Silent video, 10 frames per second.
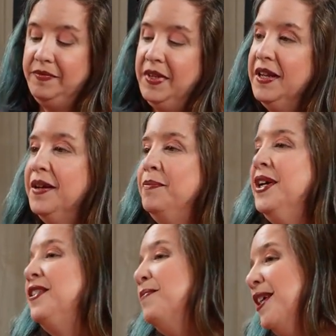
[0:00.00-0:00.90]
I do. Pick
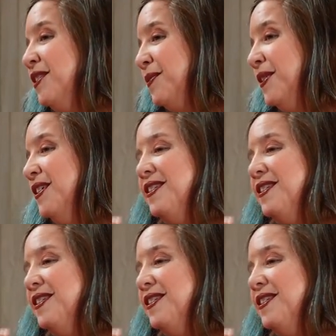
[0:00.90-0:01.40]
they the stick, best they ones.